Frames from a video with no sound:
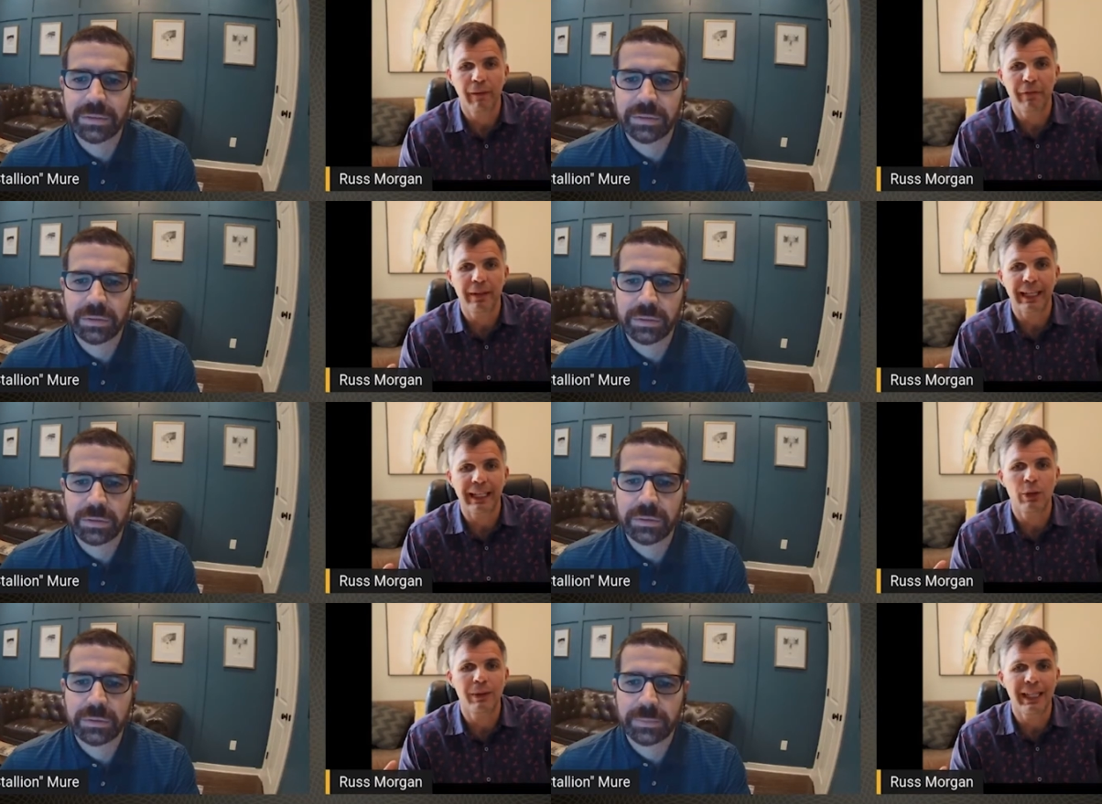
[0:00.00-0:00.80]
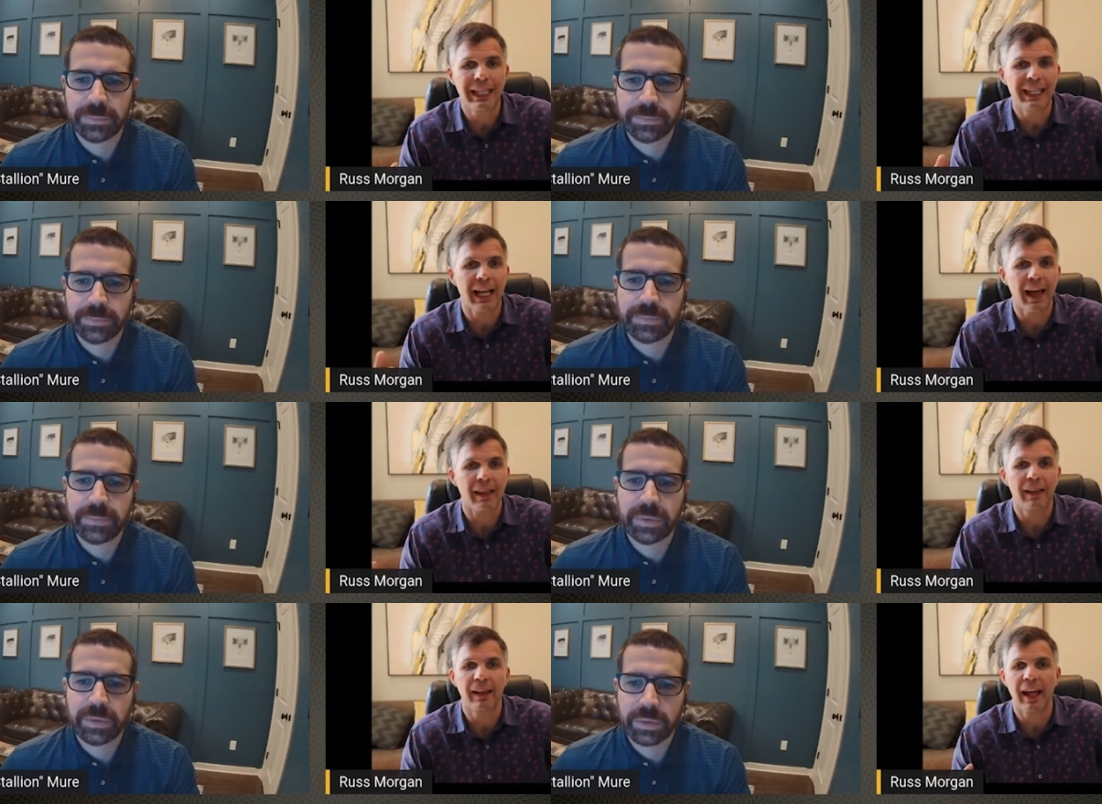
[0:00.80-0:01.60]
Speaker 1: feel like you need
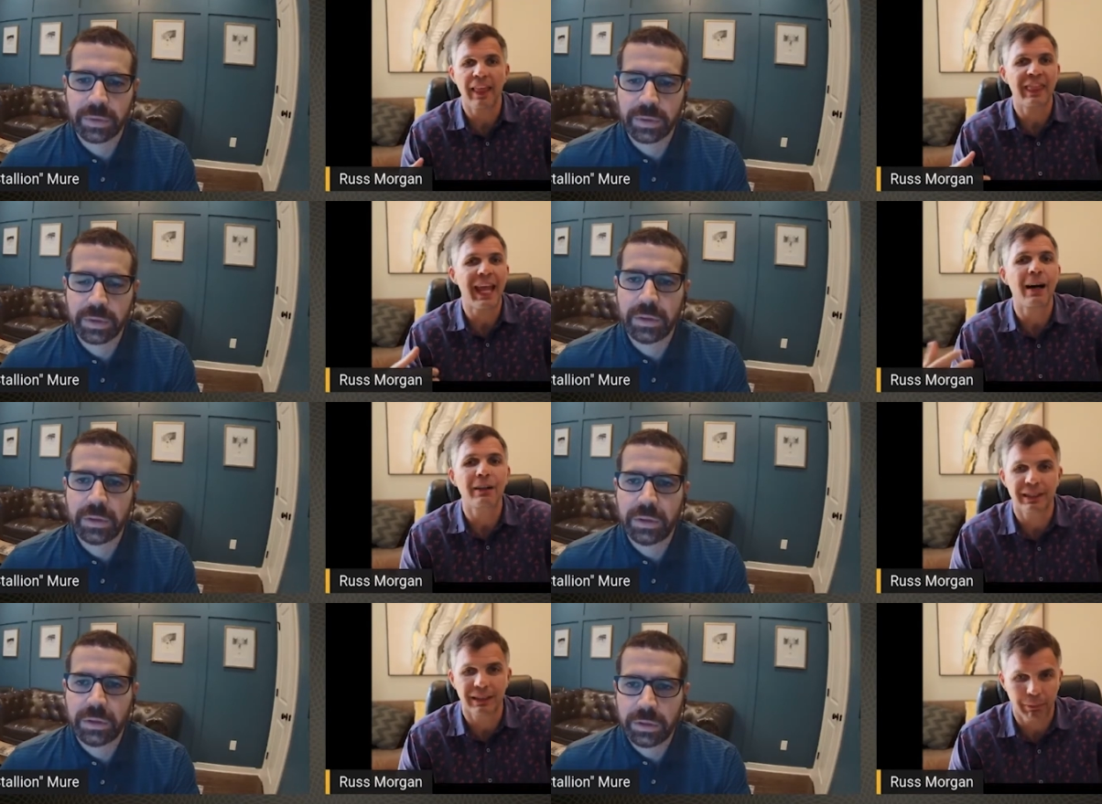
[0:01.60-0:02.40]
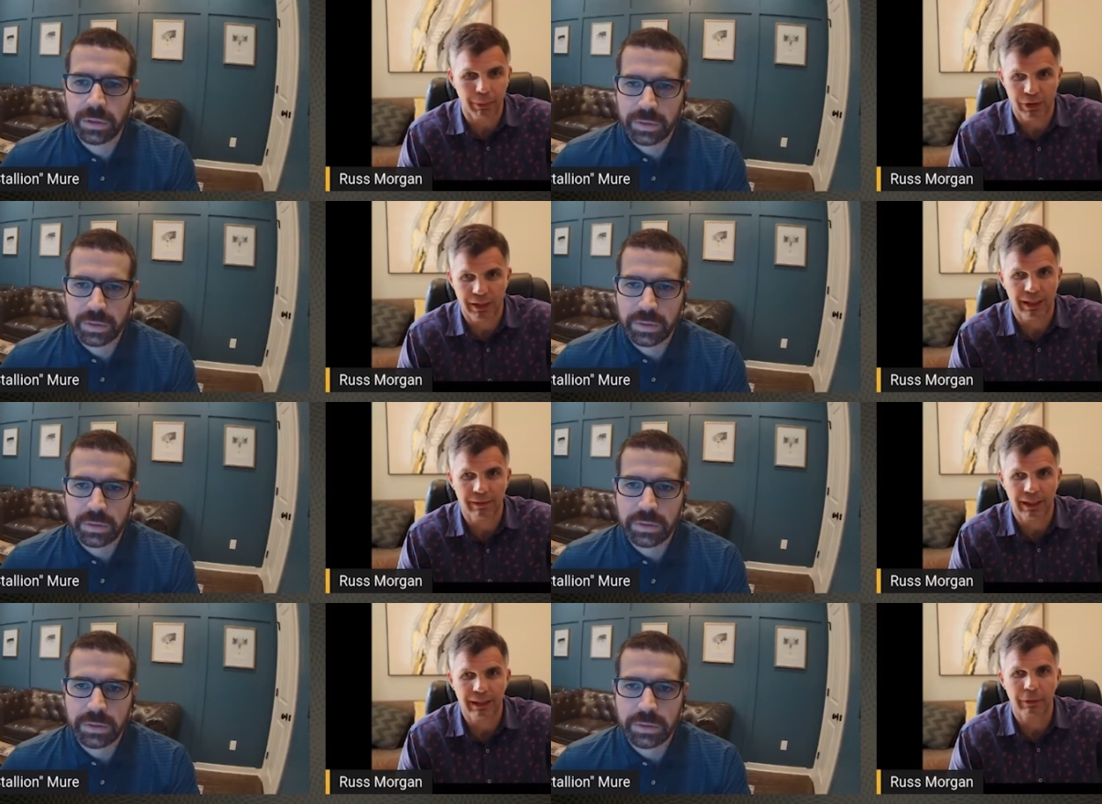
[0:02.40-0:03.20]
a, a thousand percent
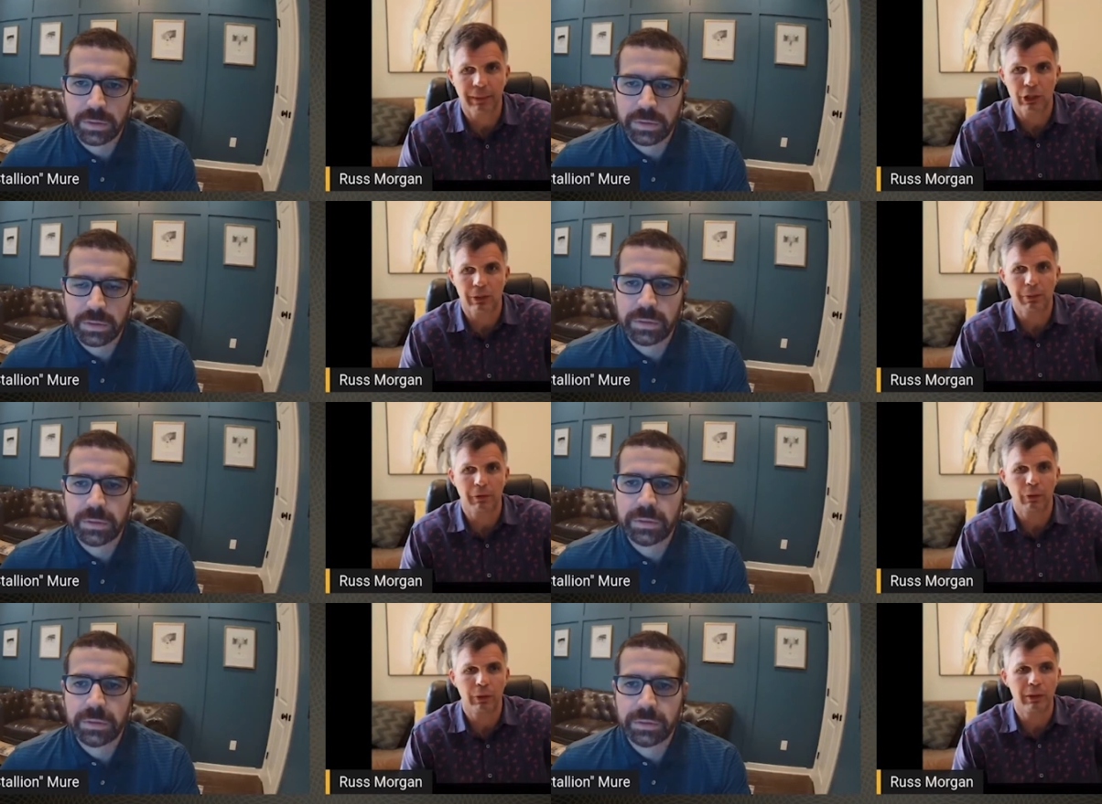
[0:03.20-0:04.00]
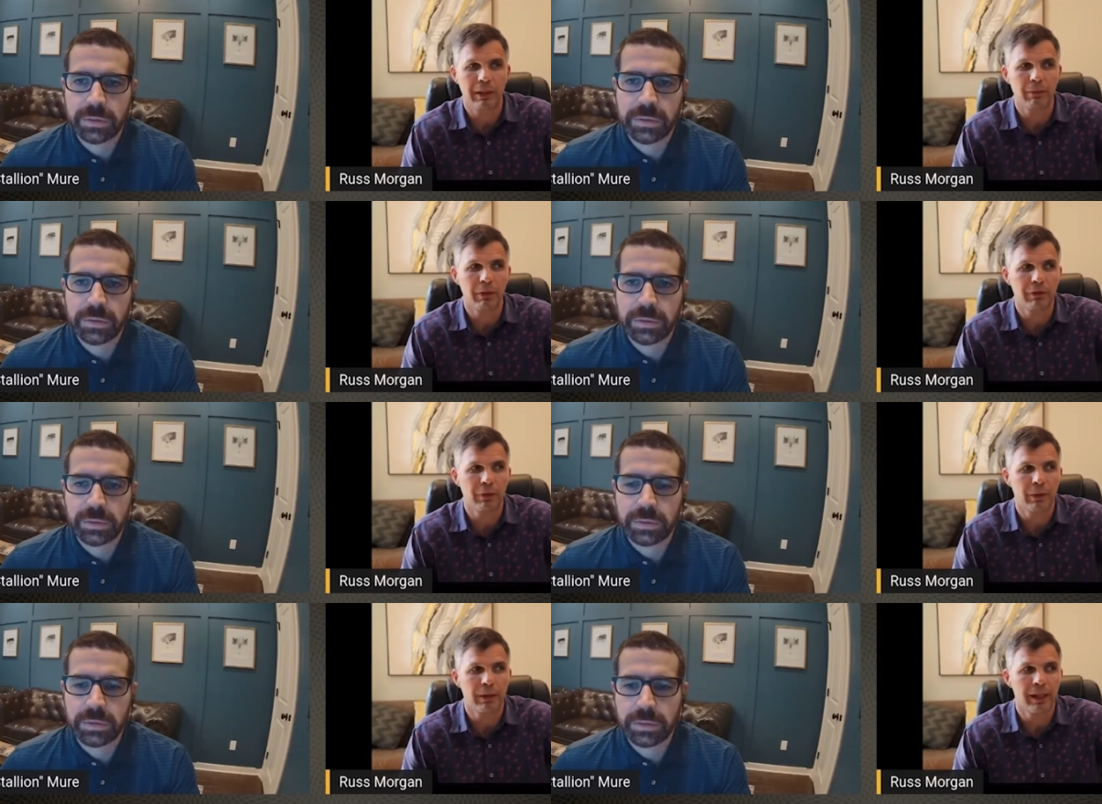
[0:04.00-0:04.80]
of the information before you can move
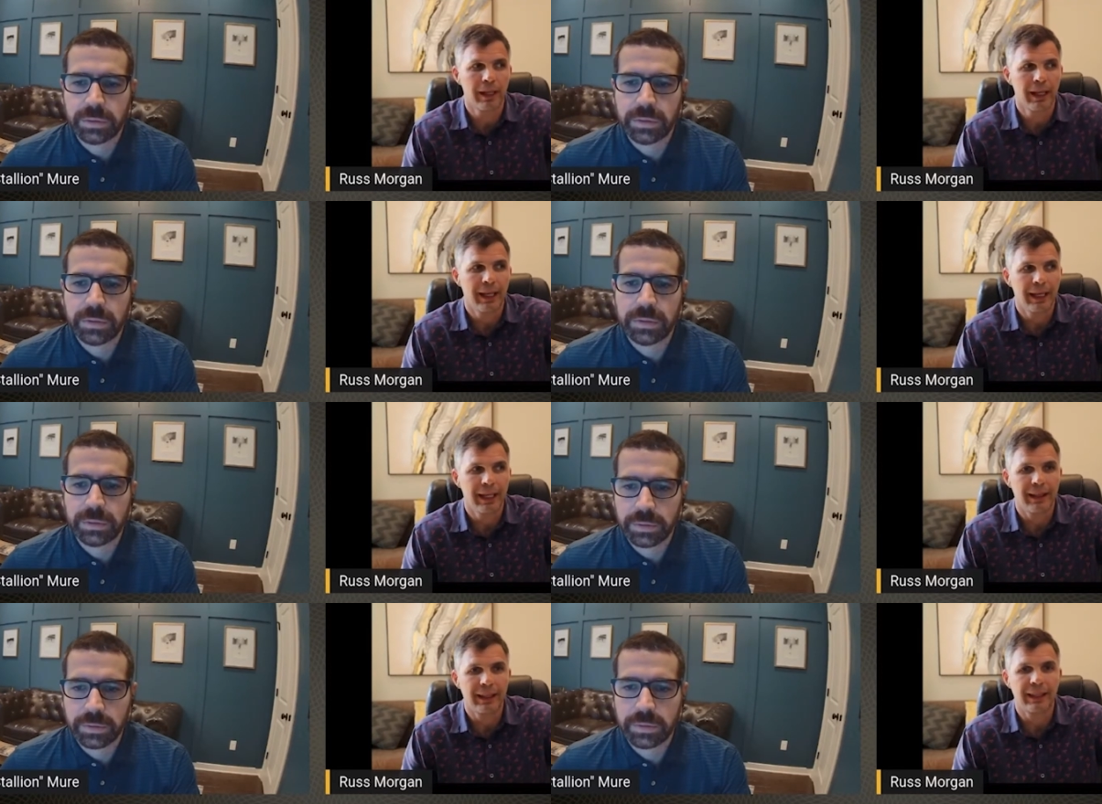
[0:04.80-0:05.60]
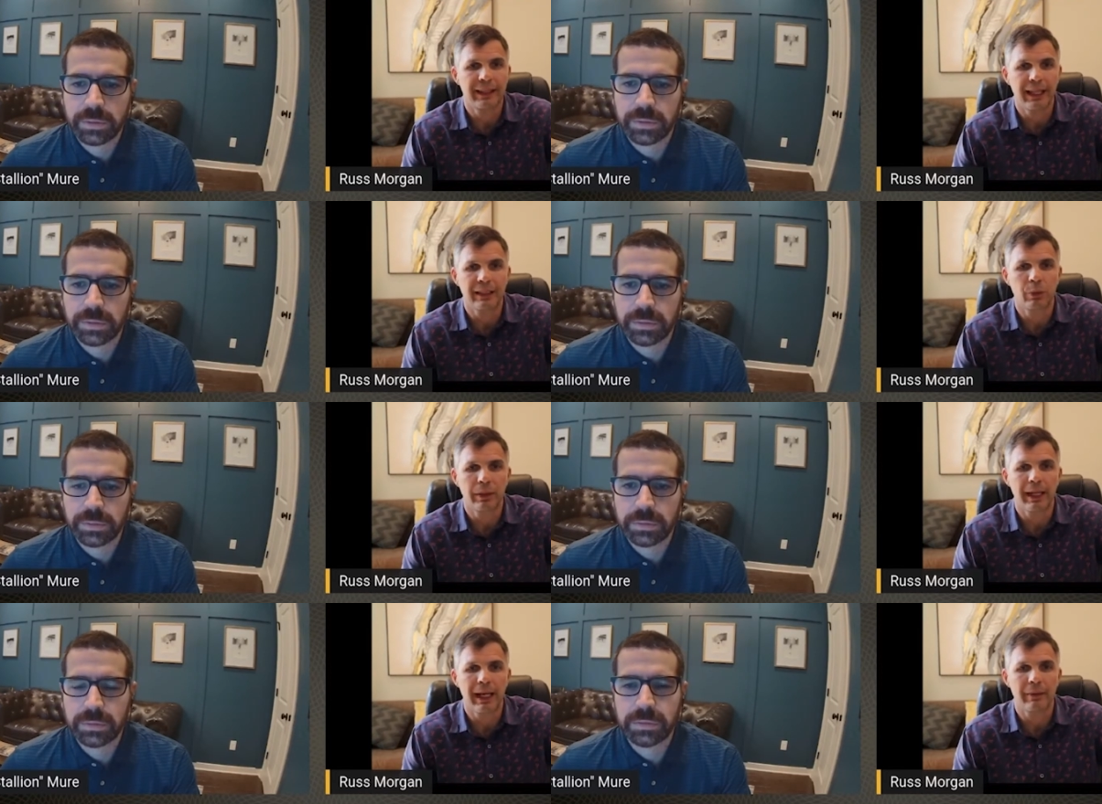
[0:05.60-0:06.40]
forward. And I think that that's
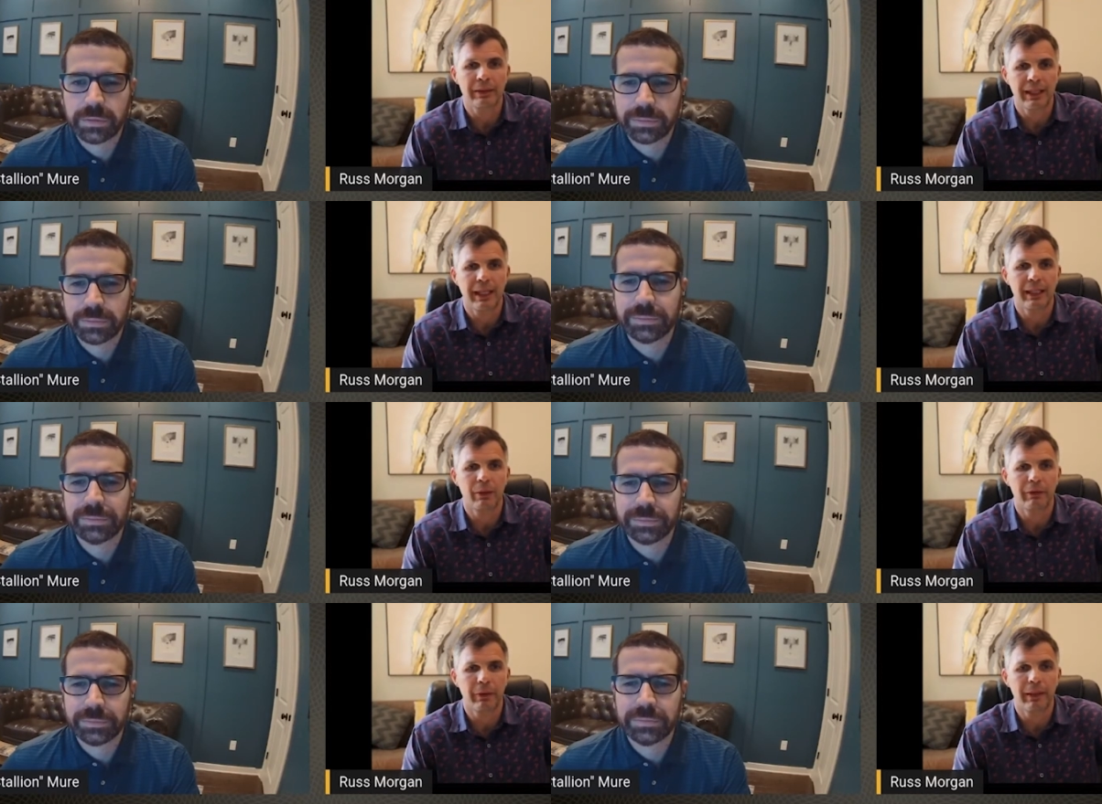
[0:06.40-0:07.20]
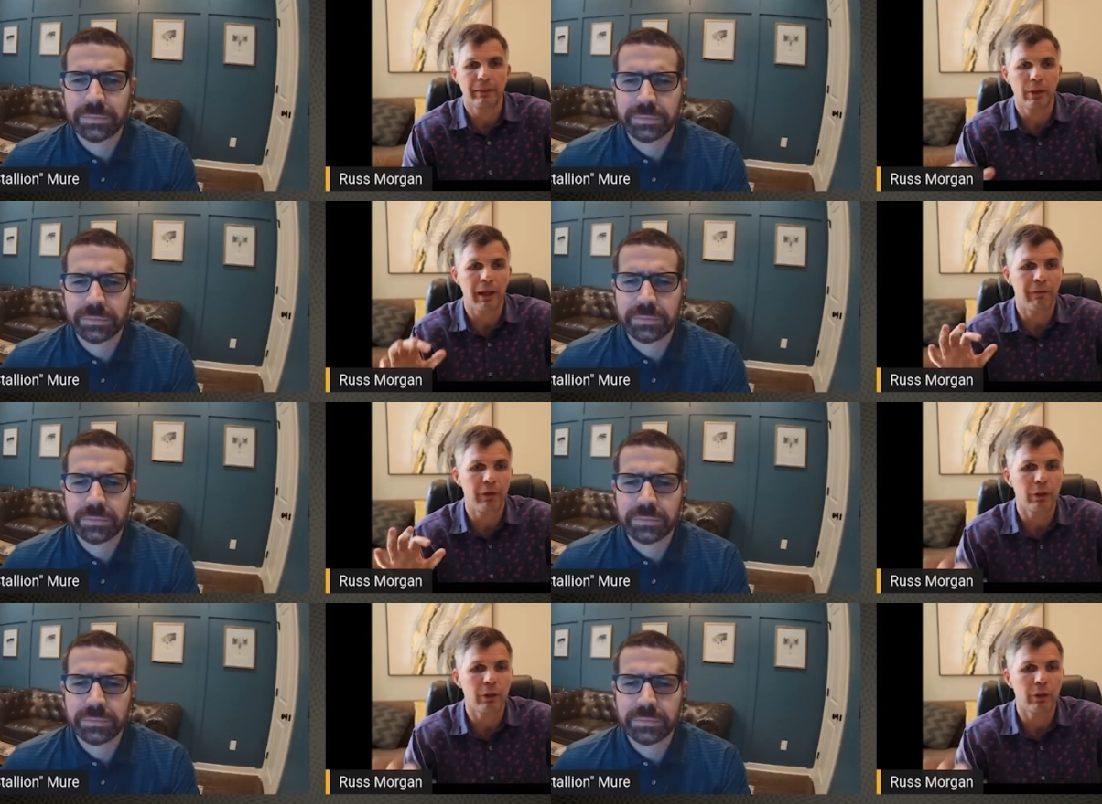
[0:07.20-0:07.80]
what I was taking away from him. So if